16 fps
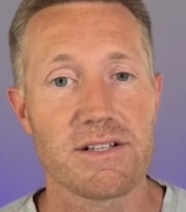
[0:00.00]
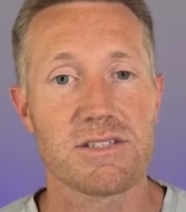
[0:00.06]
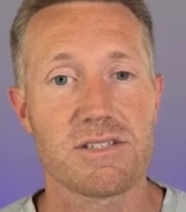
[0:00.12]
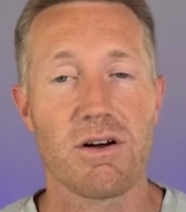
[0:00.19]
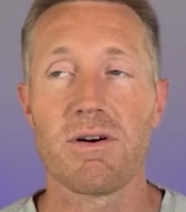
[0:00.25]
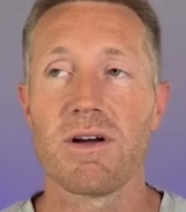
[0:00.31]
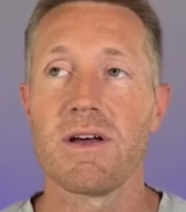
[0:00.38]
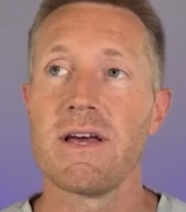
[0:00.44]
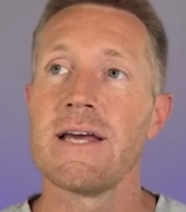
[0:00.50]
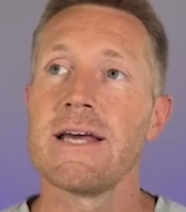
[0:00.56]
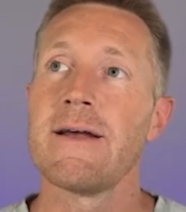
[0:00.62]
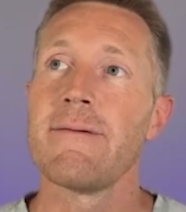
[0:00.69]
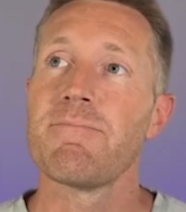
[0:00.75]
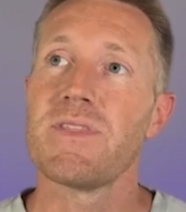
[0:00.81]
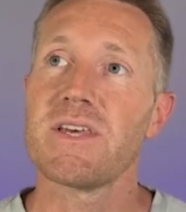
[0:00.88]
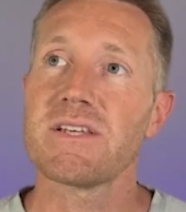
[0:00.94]
So
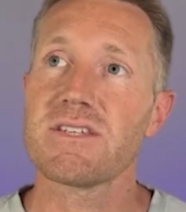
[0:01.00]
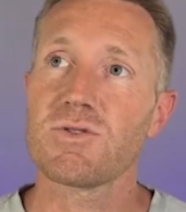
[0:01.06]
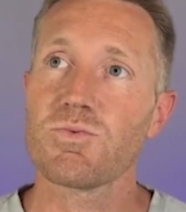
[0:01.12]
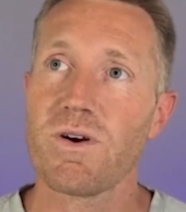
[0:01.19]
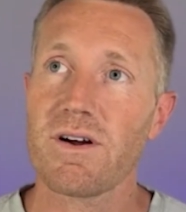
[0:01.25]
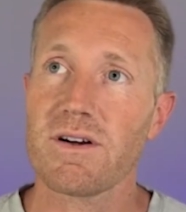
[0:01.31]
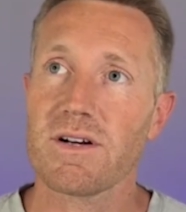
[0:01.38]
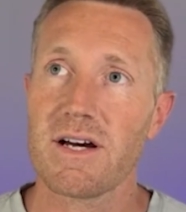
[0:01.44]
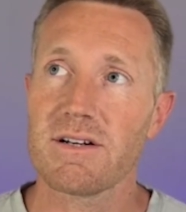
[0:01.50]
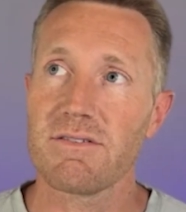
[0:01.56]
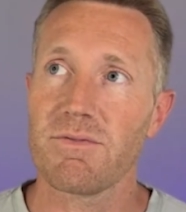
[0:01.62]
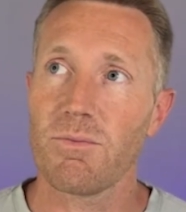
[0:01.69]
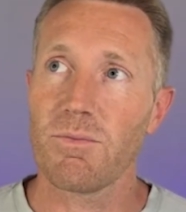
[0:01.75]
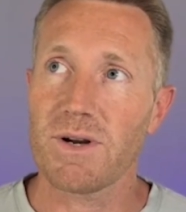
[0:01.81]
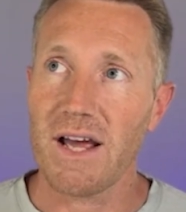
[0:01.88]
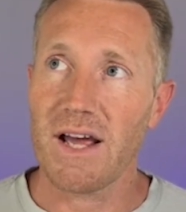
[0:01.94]
this is where kind of
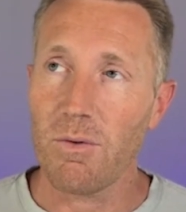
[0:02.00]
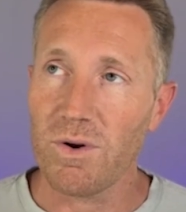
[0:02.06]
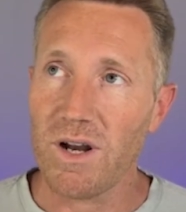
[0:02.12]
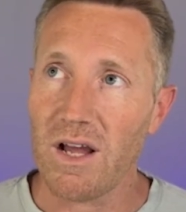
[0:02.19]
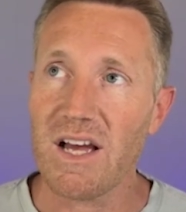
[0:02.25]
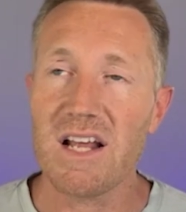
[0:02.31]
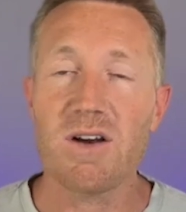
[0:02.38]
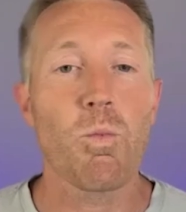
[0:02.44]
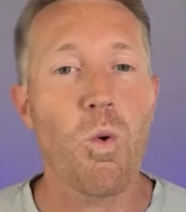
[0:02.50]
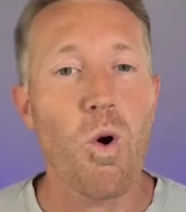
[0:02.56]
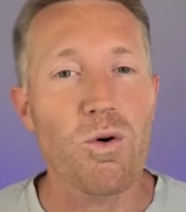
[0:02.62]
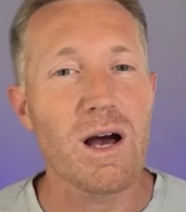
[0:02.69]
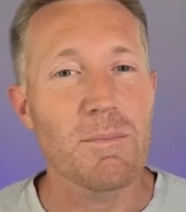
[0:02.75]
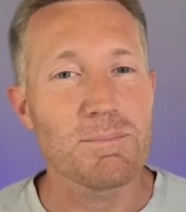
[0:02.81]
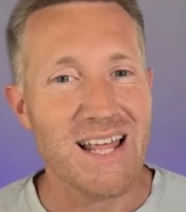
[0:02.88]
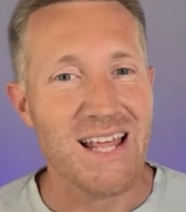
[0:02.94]
when I when I kind of woke
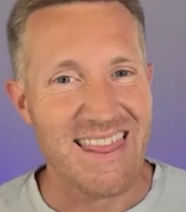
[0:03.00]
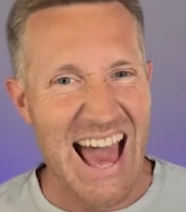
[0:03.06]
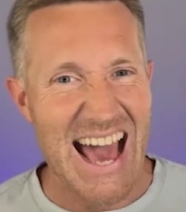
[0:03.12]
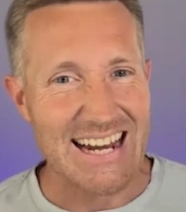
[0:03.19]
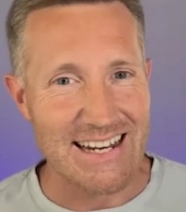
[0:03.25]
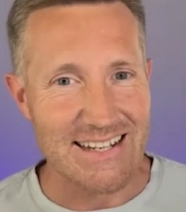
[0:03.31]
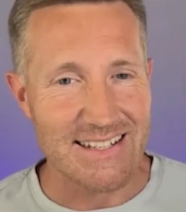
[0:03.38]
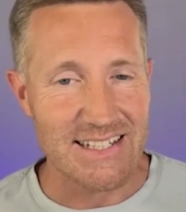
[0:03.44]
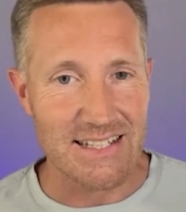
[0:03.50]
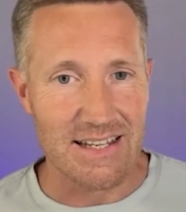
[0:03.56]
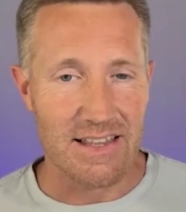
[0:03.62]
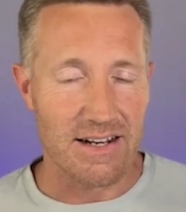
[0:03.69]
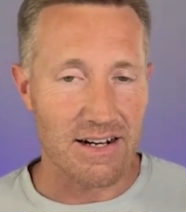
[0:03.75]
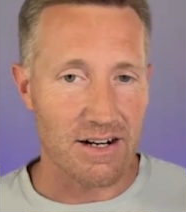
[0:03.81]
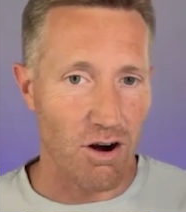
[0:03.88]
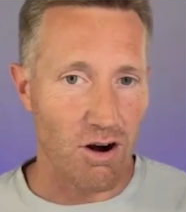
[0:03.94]
up to that idea
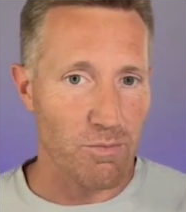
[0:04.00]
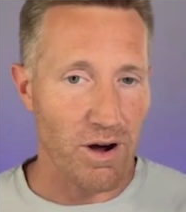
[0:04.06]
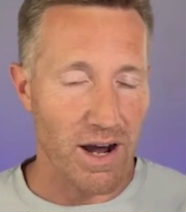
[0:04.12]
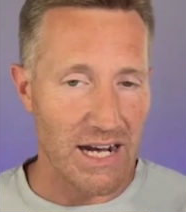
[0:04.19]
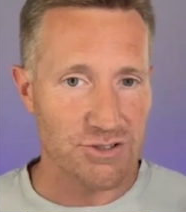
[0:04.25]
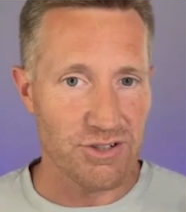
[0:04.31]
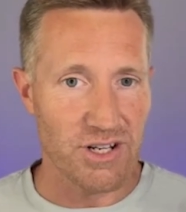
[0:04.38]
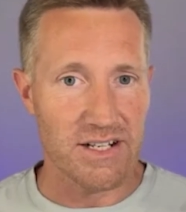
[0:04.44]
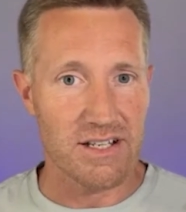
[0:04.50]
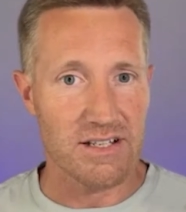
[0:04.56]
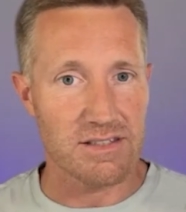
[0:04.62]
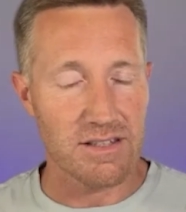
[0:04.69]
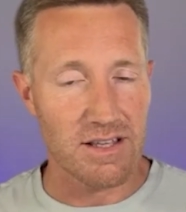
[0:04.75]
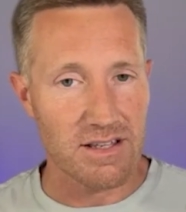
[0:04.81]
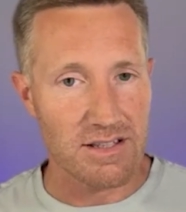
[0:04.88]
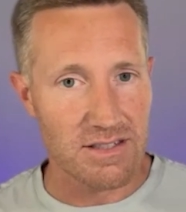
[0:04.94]
that a carbohydrate is
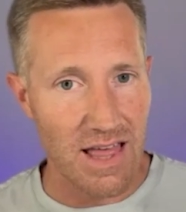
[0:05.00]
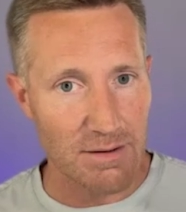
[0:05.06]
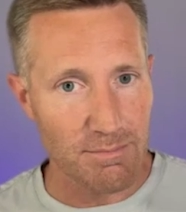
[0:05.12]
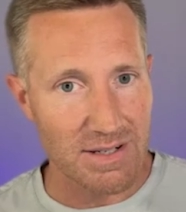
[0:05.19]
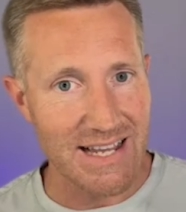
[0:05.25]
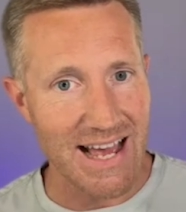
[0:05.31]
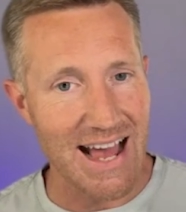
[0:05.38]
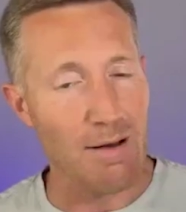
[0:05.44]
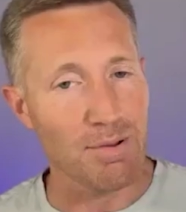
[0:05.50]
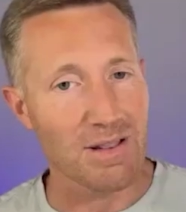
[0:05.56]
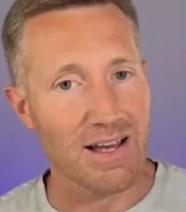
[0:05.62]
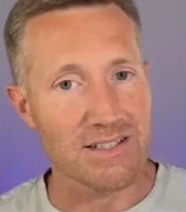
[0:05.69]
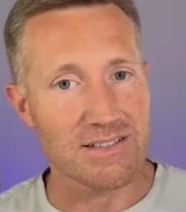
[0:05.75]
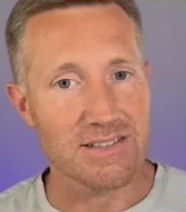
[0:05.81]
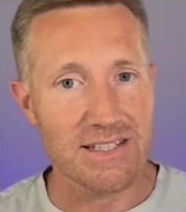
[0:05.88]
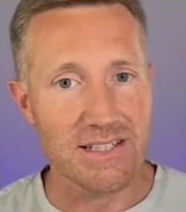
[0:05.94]
is then
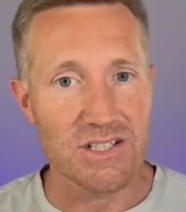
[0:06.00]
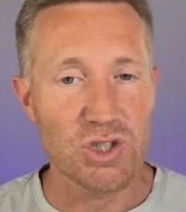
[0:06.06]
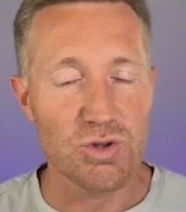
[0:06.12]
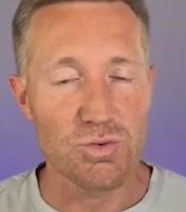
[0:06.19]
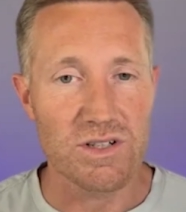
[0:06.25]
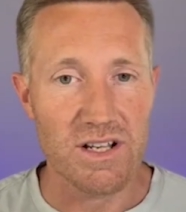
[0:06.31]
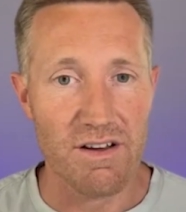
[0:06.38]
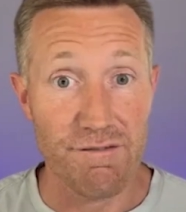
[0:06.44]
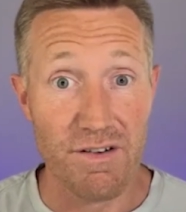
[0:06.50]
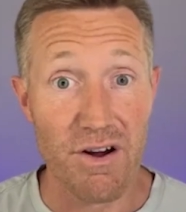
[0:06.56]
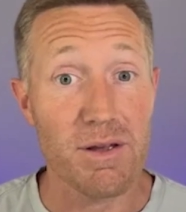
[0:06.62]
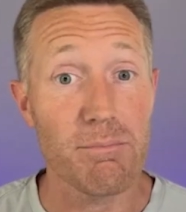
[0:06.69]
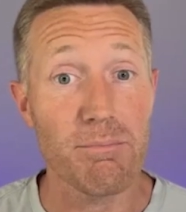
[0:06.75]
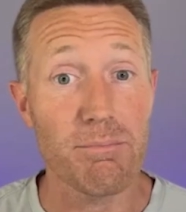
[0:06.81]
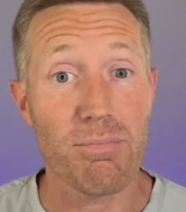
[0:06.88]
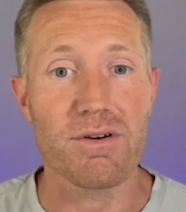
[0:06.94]
metabolized into a very
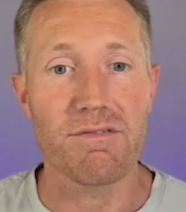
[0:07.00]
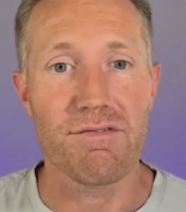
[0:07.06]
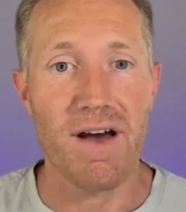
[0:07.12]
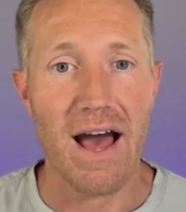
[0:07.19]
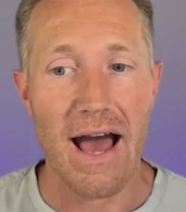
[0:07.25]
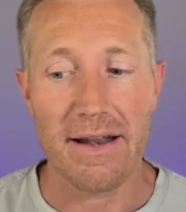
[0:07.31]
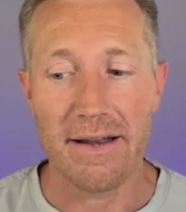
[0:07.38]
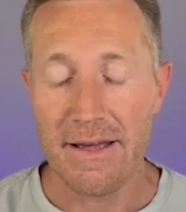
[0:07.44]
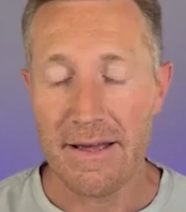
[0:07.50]
important fat,